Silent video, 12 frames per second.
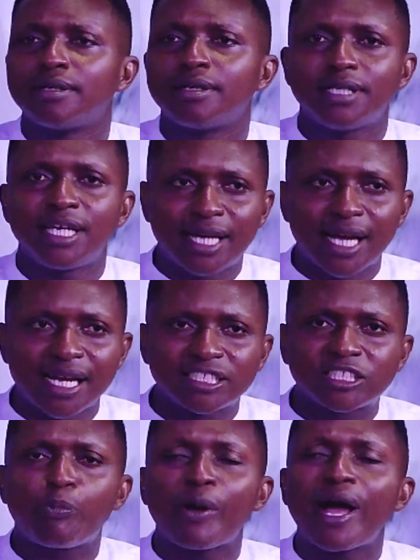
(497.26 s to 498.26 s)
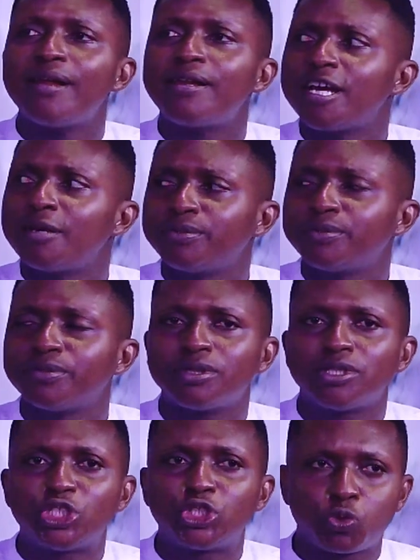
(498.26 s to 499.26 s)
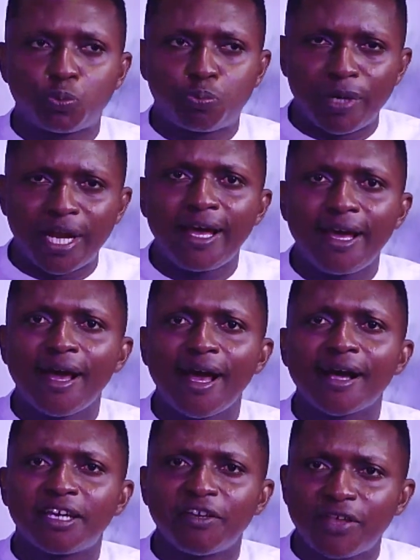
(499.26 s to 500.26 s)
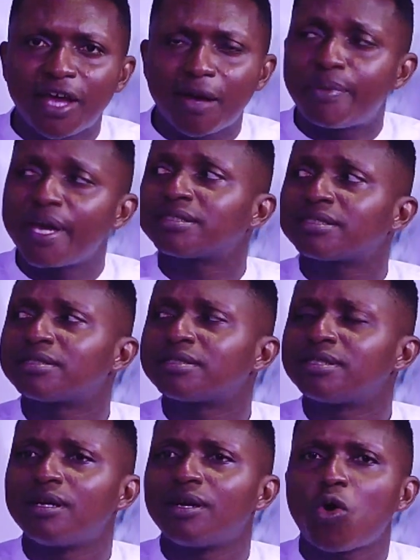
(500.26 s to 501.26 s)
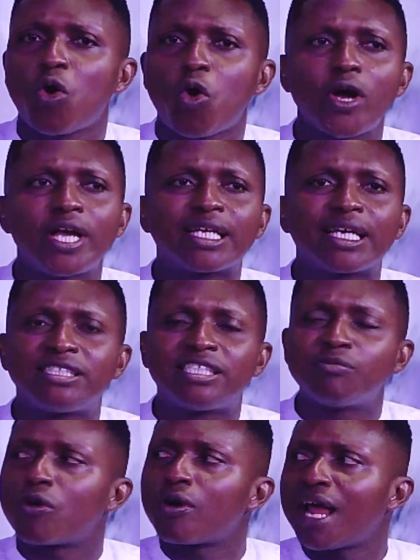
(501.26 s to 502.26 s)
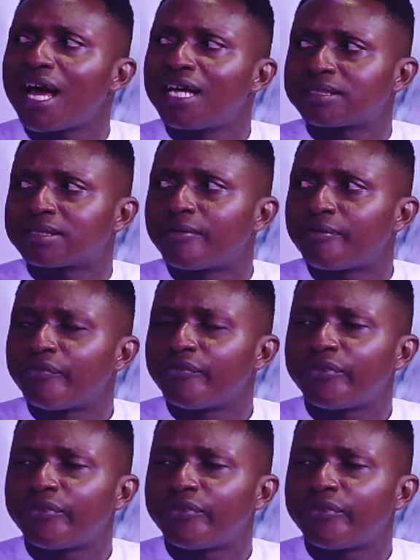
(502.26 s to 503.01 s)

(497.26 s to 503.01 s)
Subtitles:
It can inspire them to play and give their best, or it can demoralize them.